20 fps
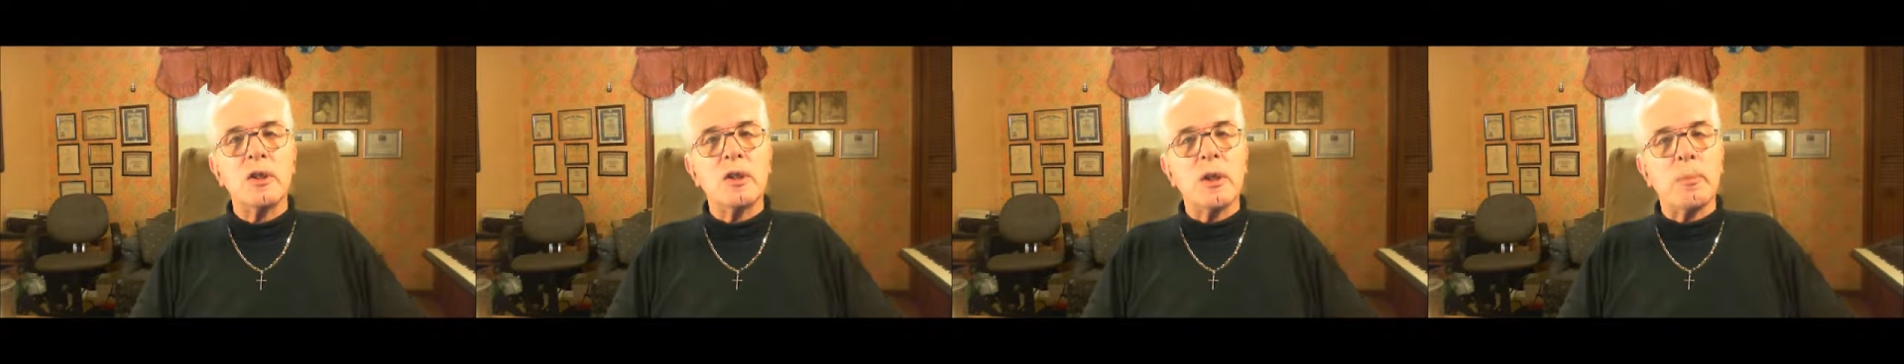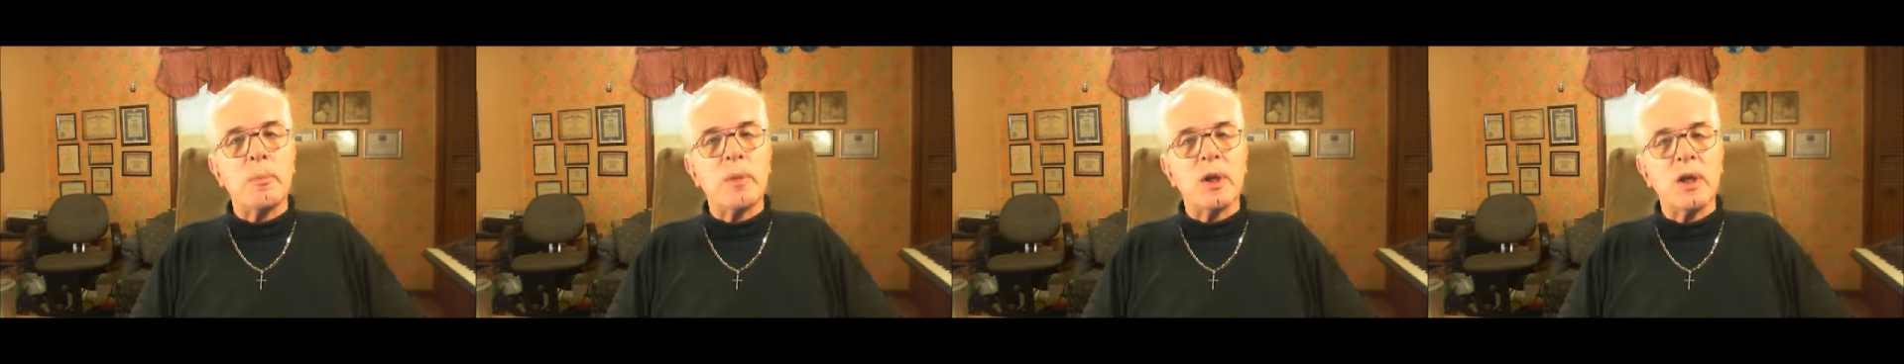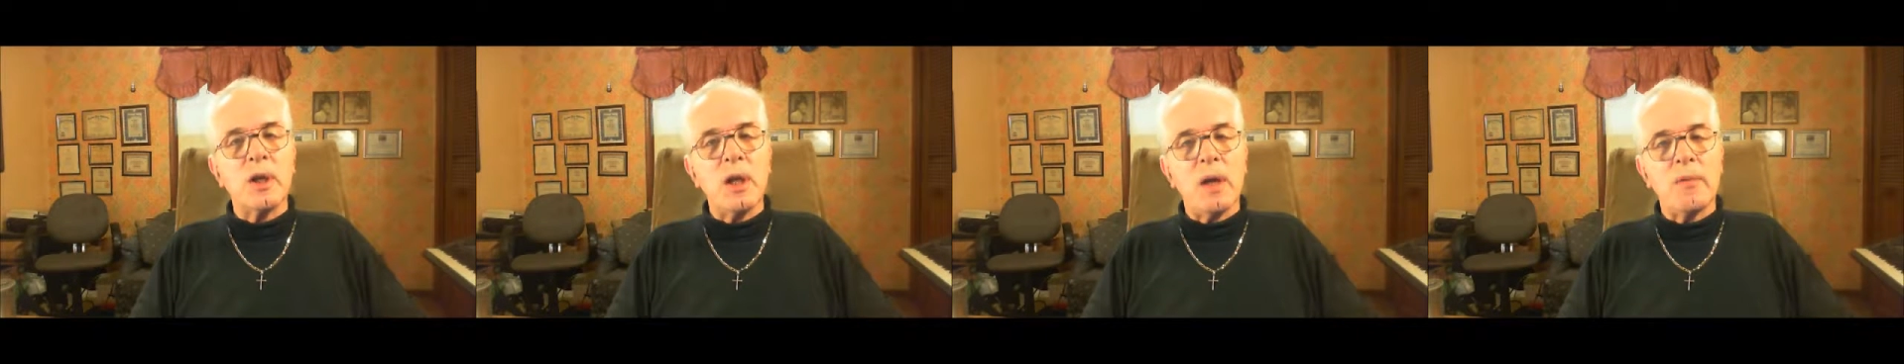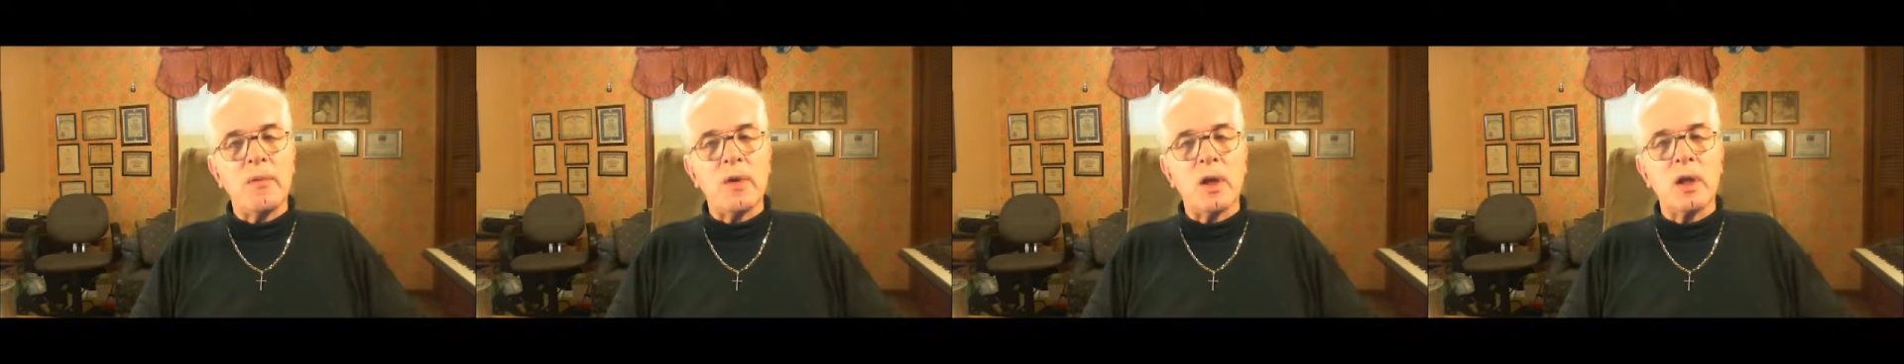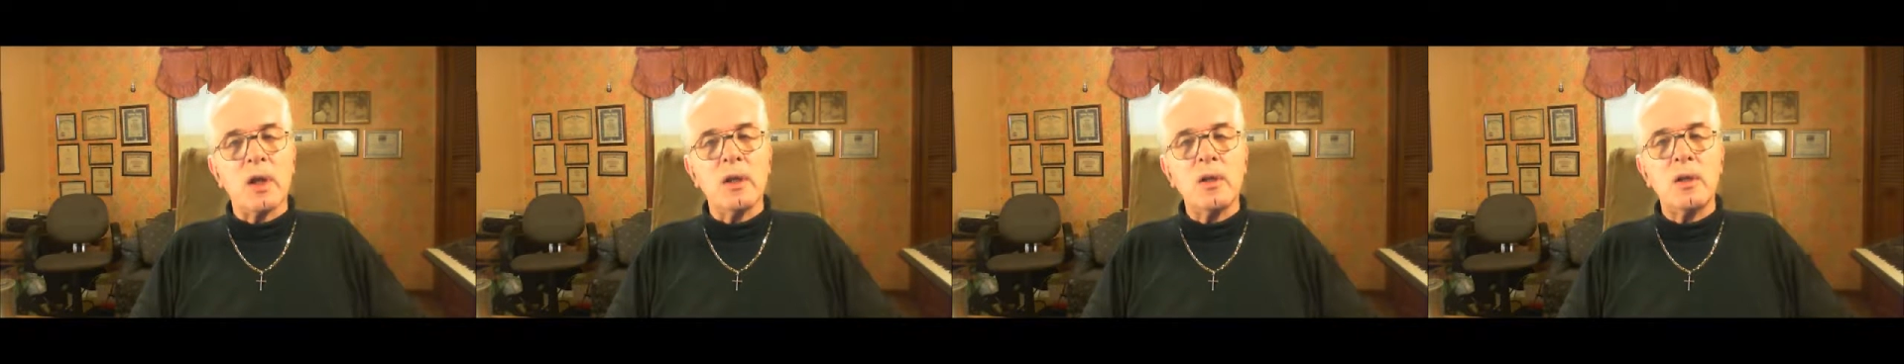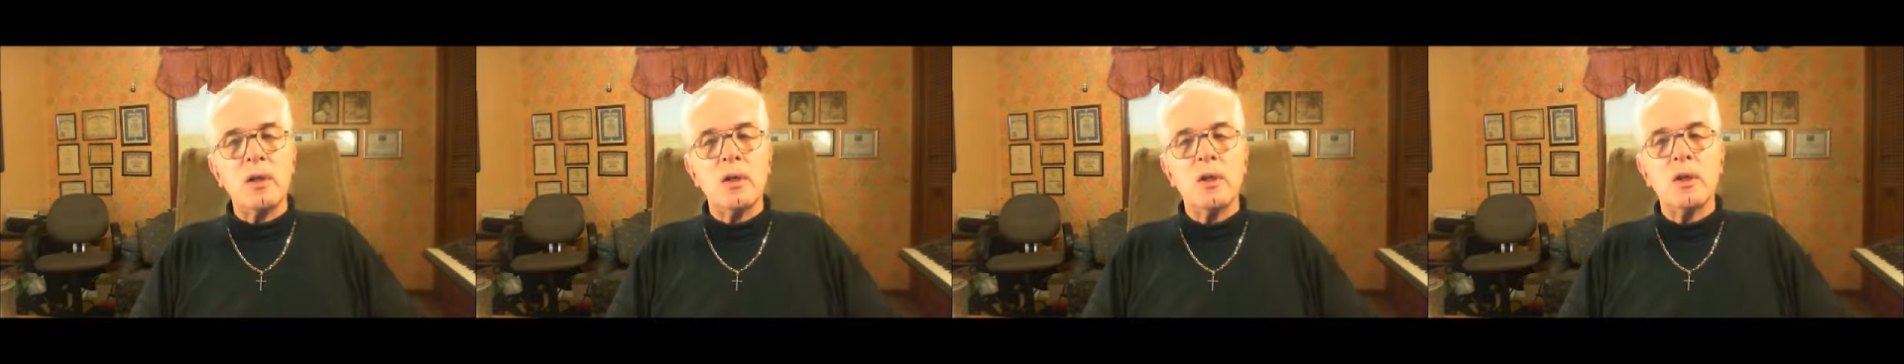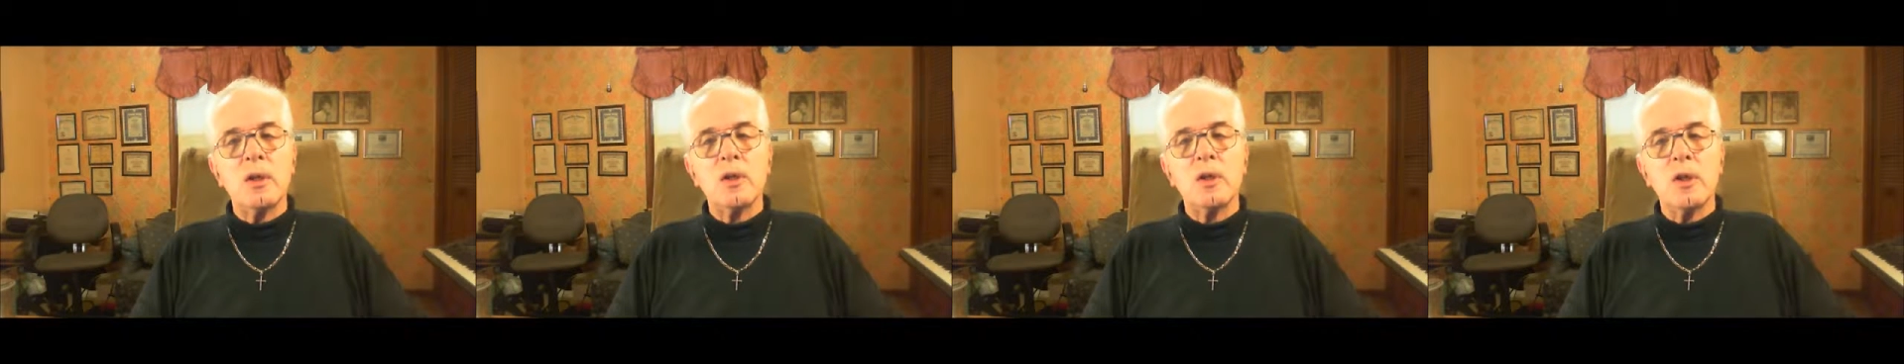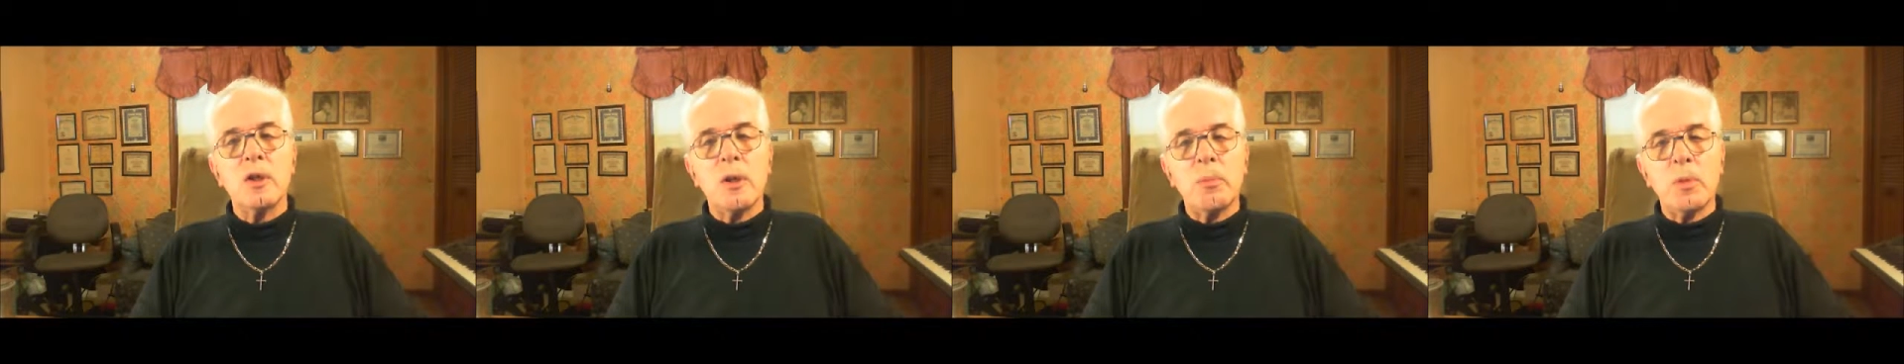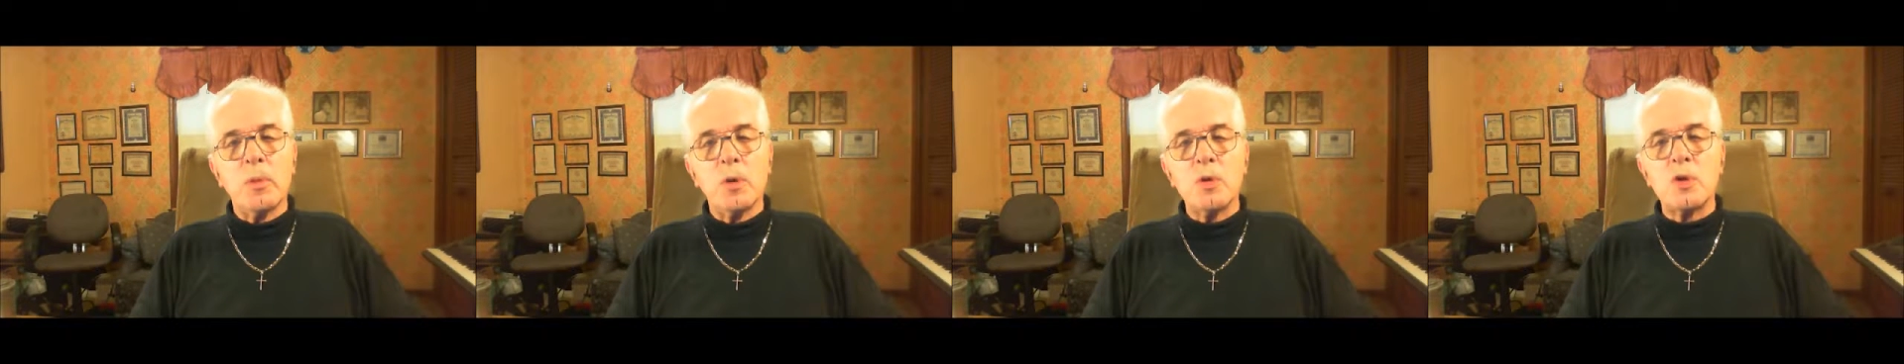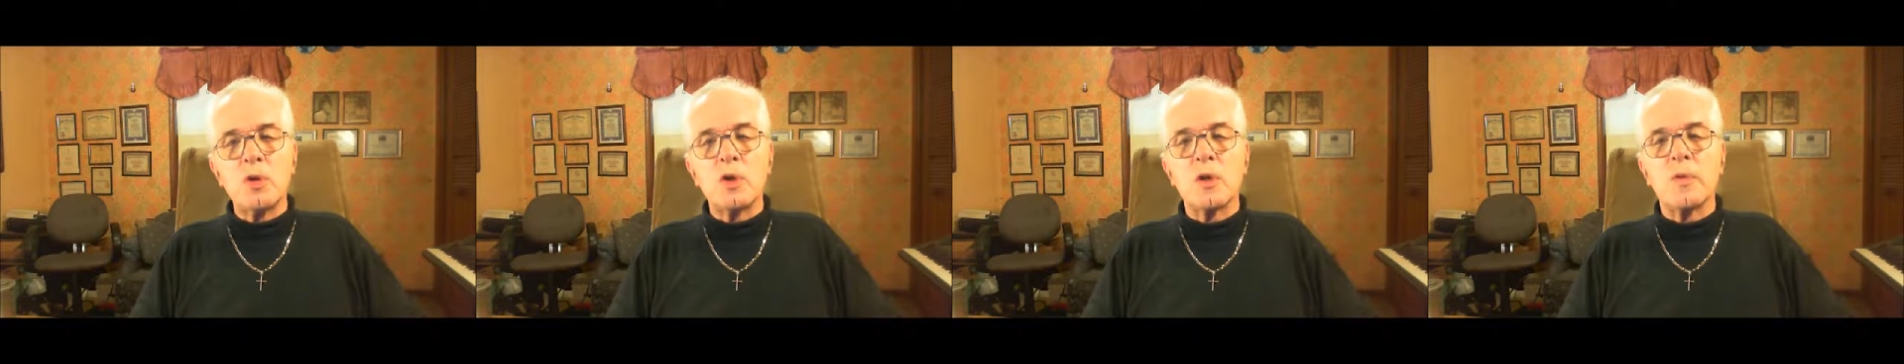the Benevolent, the
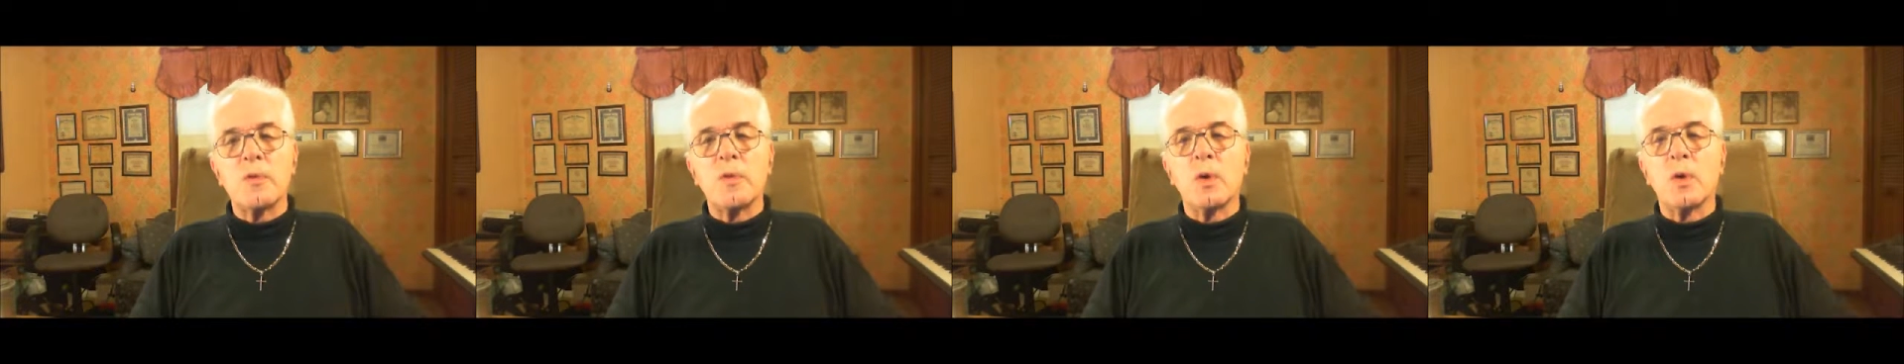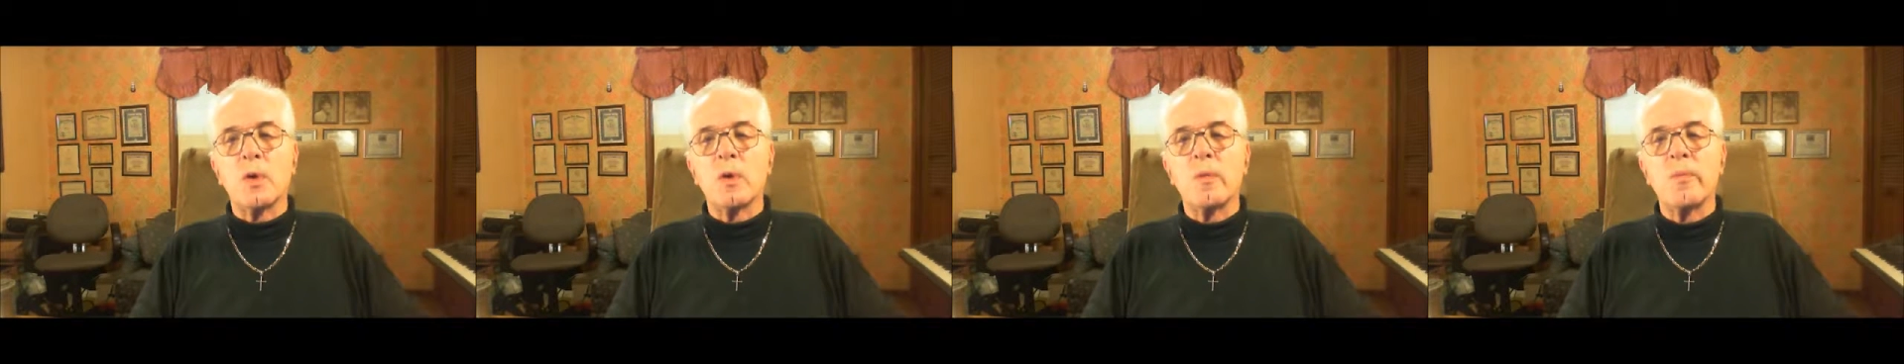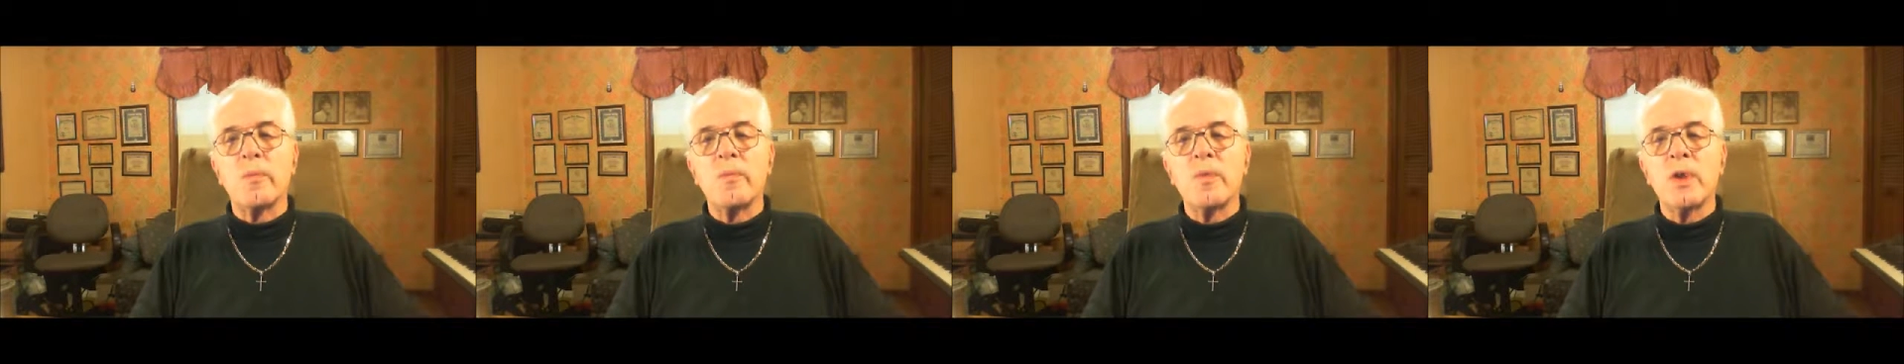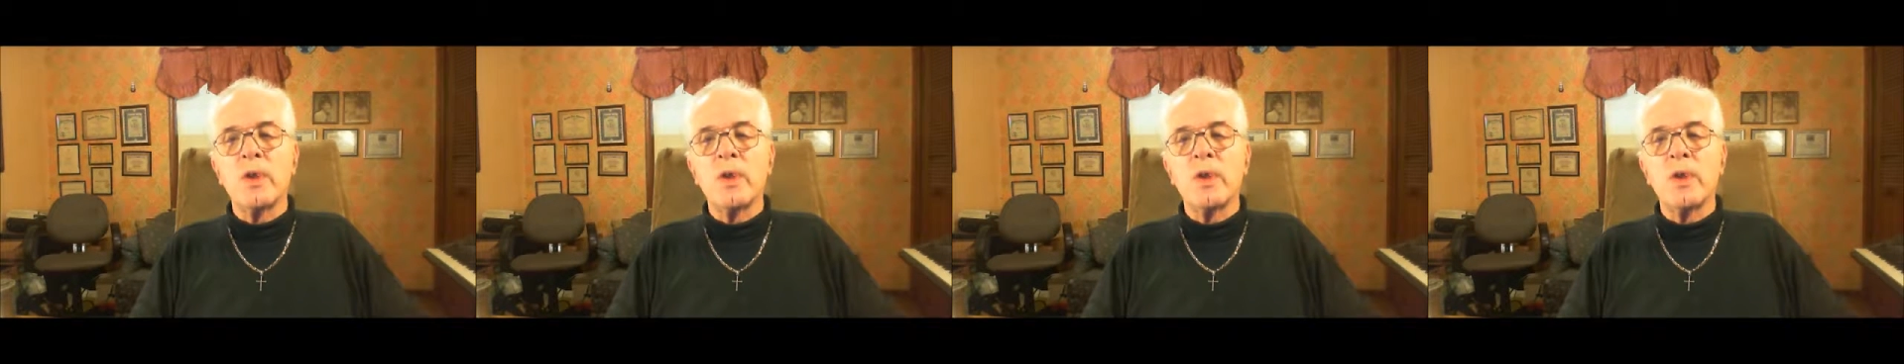Merciful.